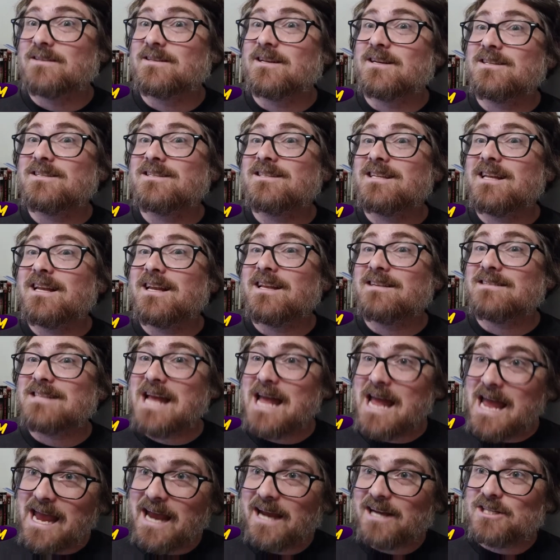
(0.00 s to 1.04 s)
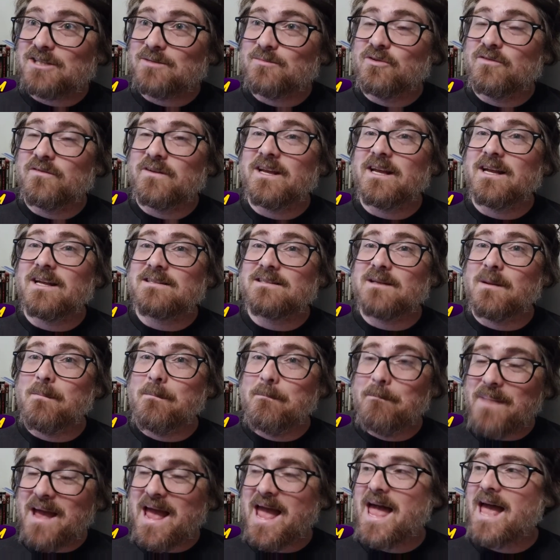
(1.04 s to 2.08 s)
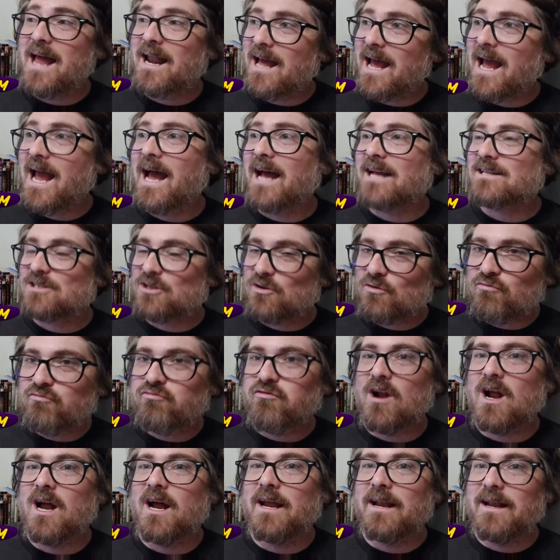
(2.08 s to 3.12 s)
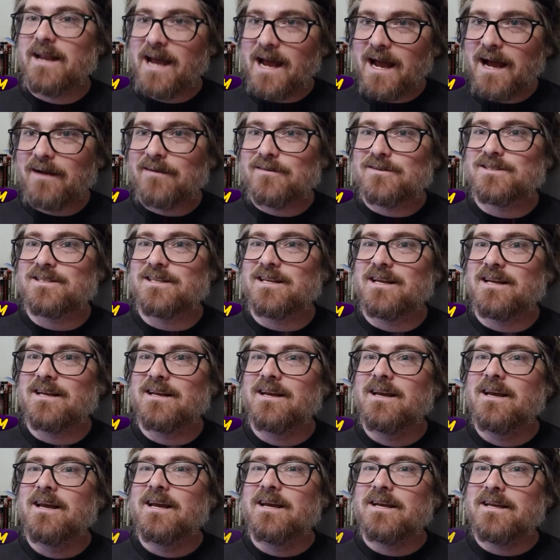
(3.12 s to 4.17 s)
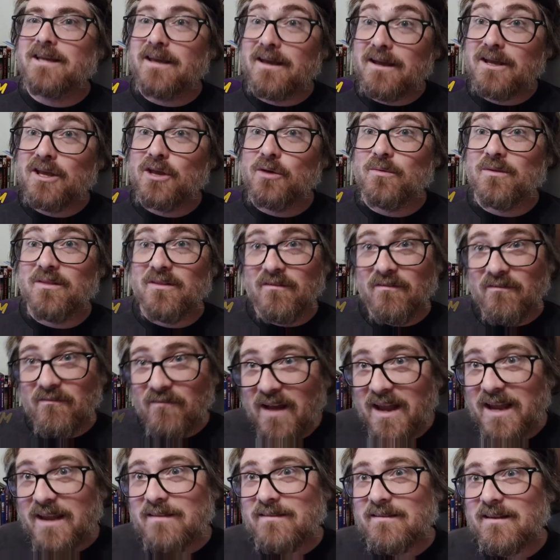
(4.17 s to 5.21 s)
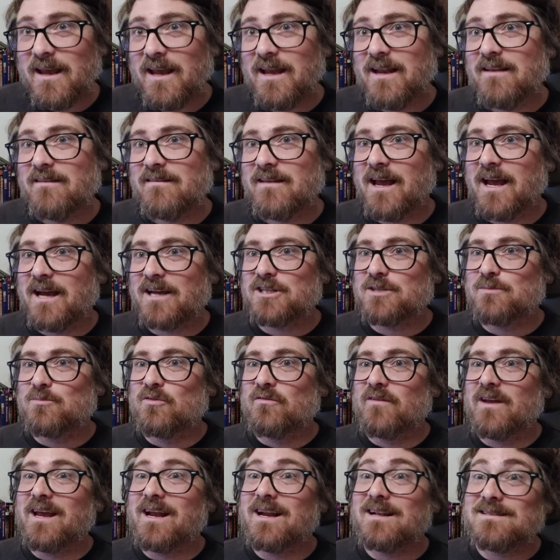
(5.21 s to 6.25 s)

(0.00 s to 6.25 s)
It's not just an 80s action movie, it's a badass, grindhousey, kick-you-in-the-face 80s action movie.